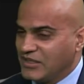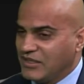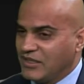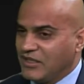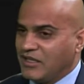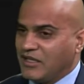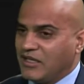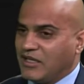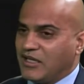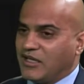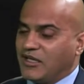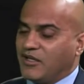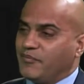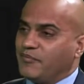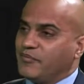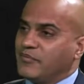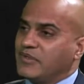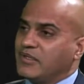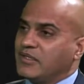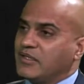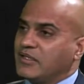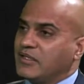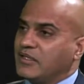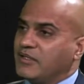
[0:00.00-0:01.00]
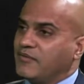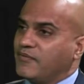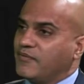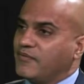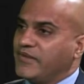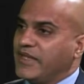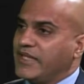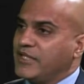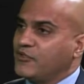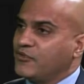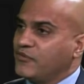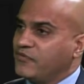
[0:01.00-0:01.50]
they
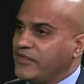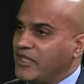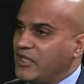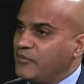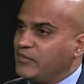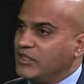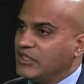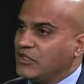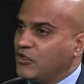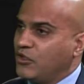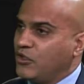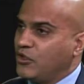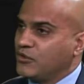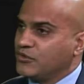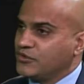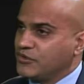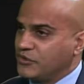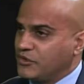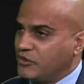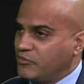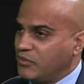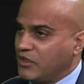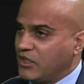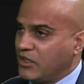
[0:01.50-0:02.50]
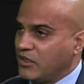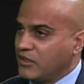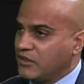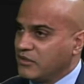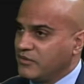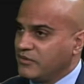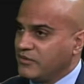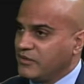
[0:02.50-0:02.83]
could then be called to the bar,